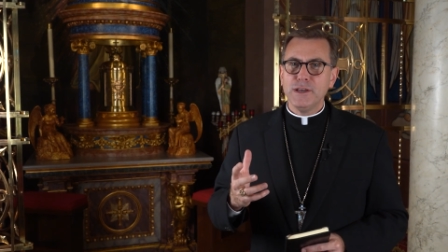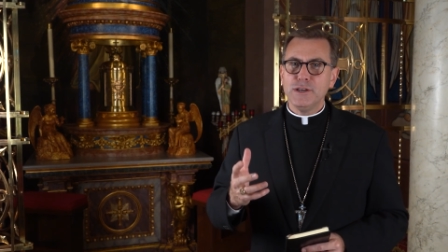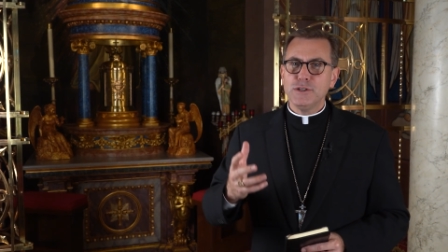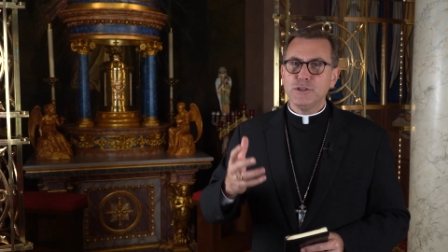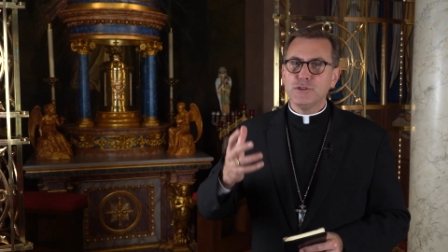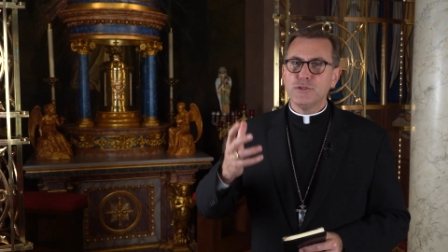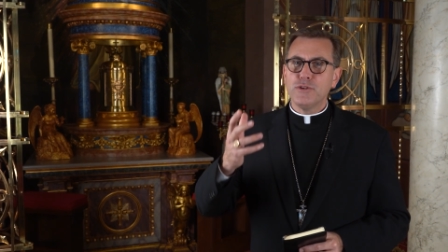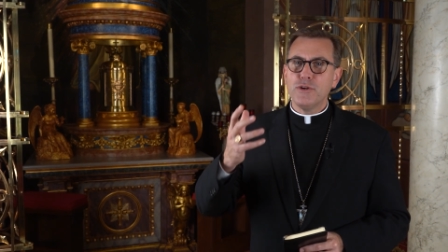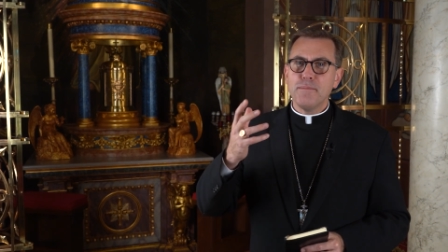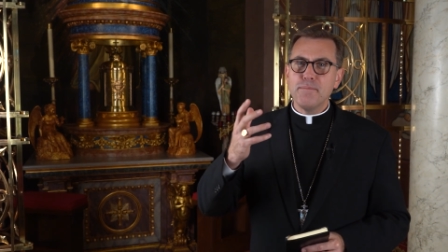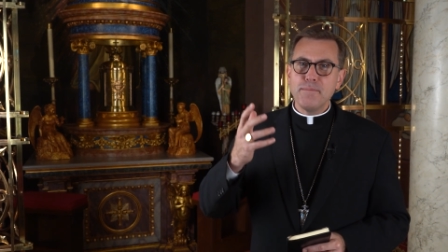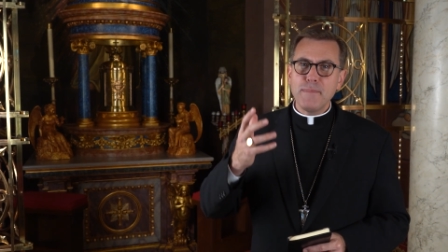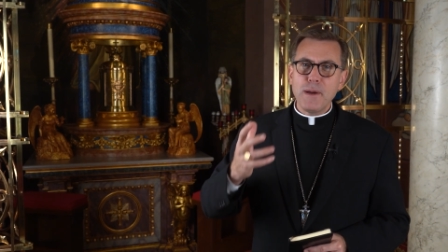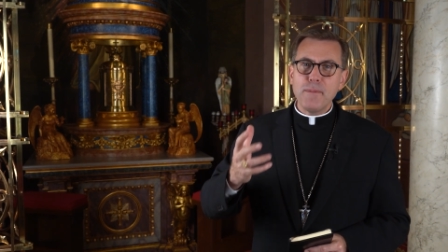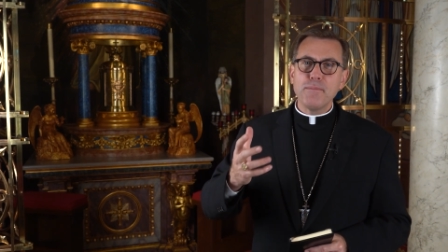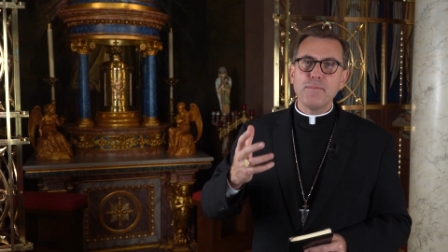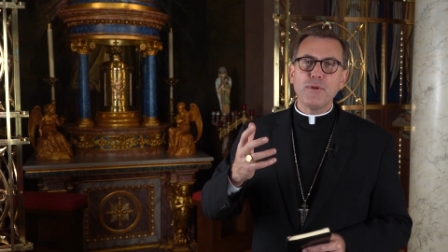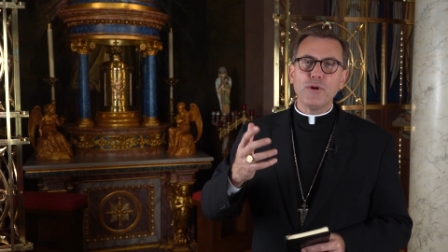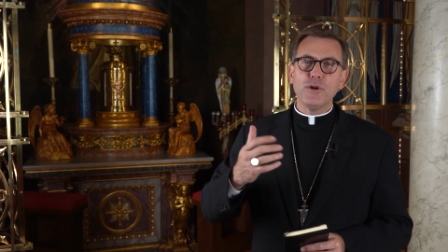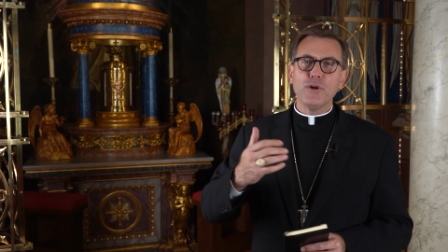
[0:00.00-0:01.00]

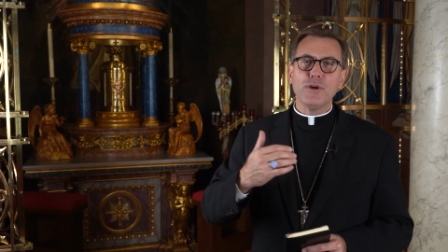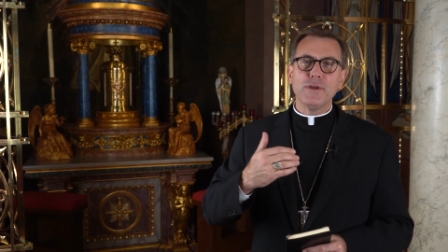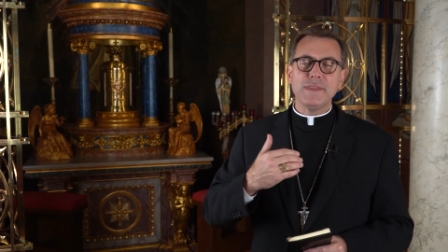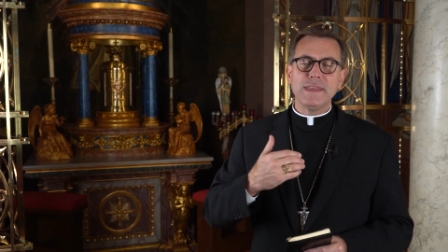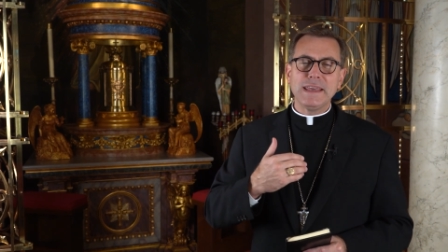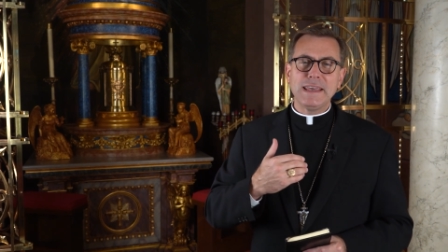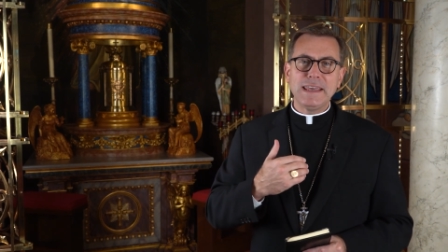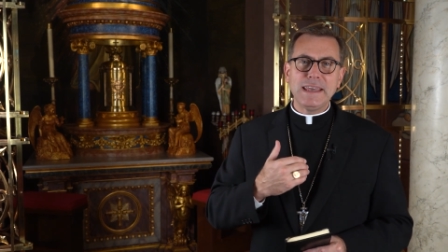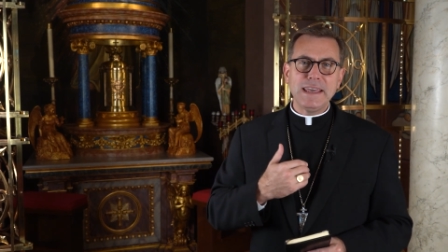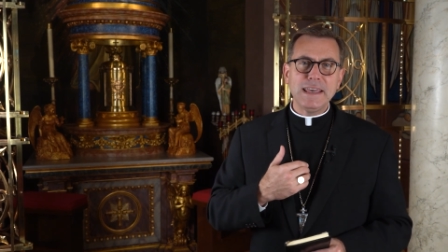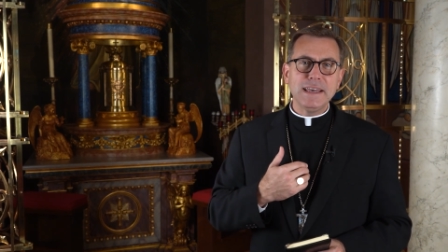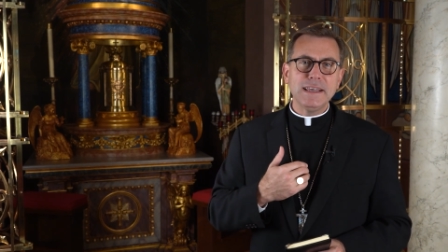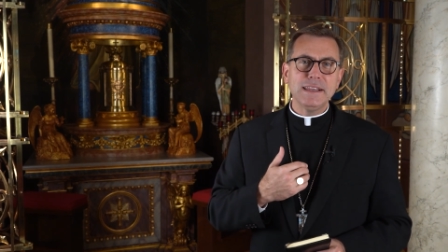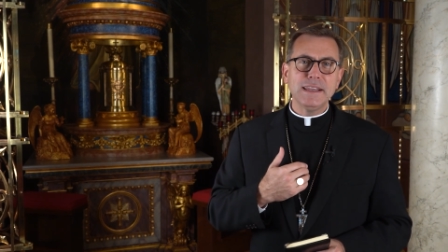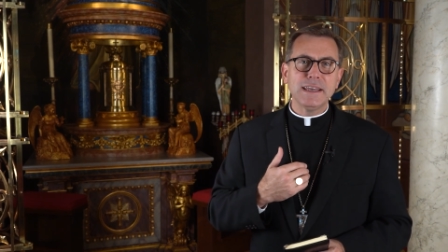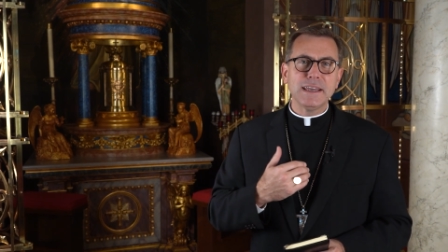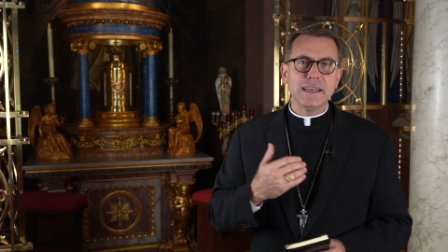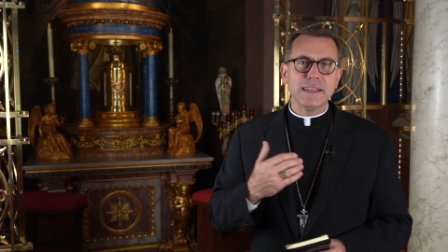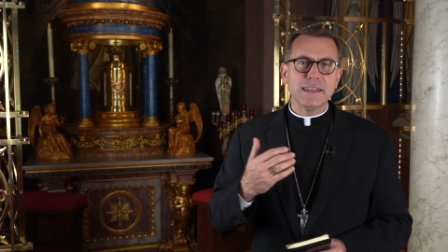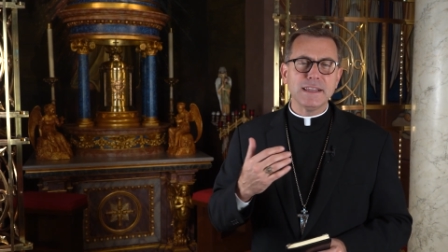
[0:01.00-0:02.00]
the
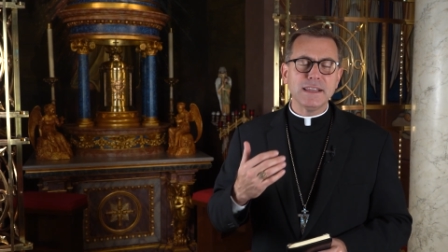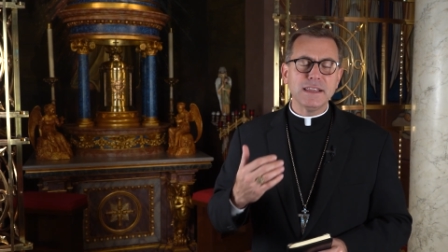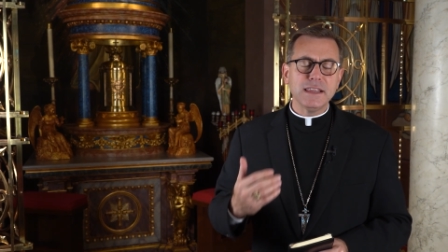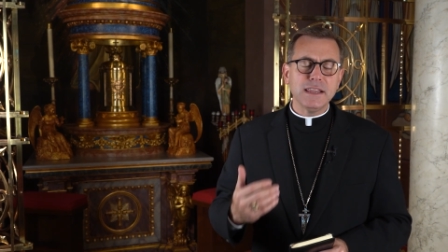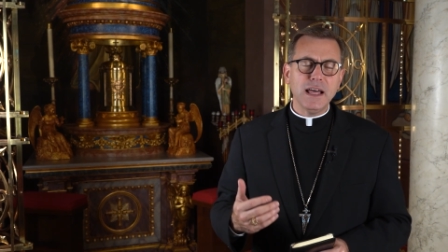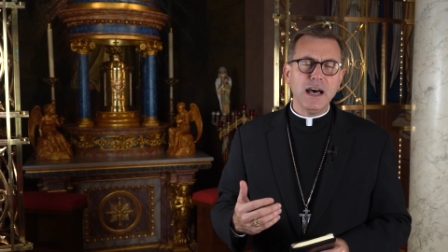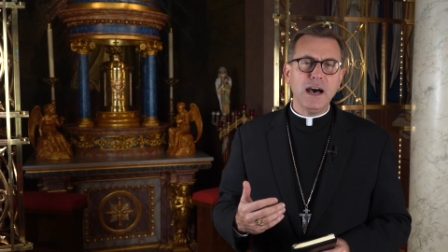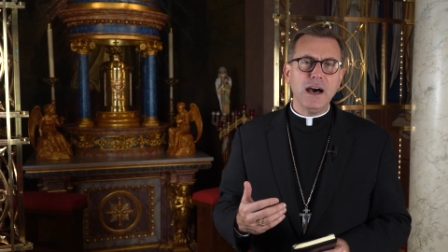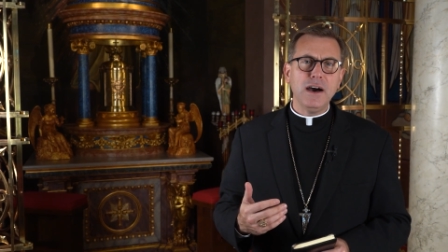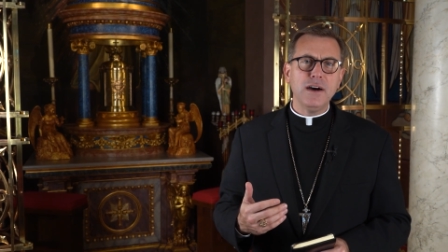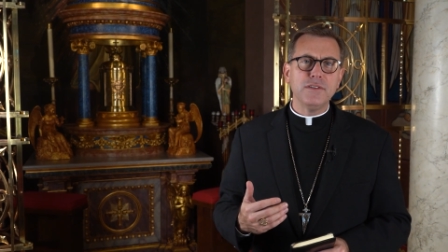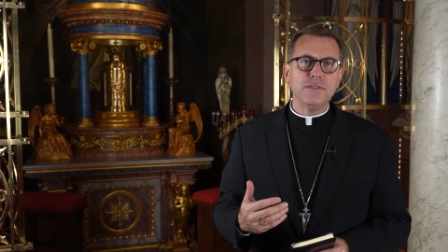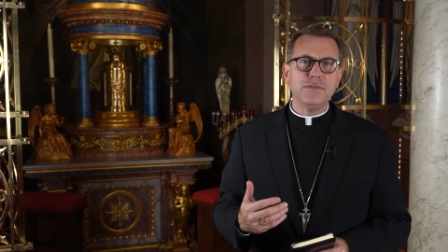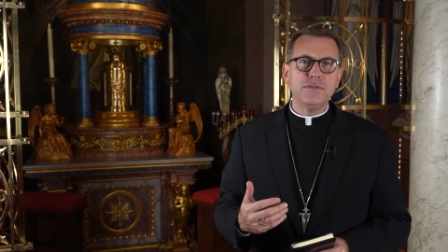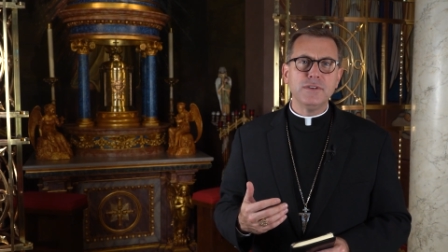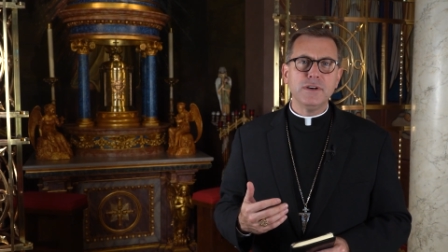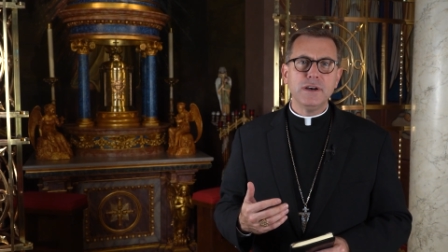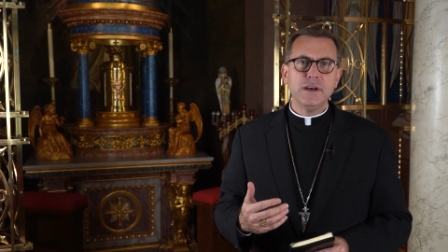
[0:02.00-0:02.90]
healing, the love,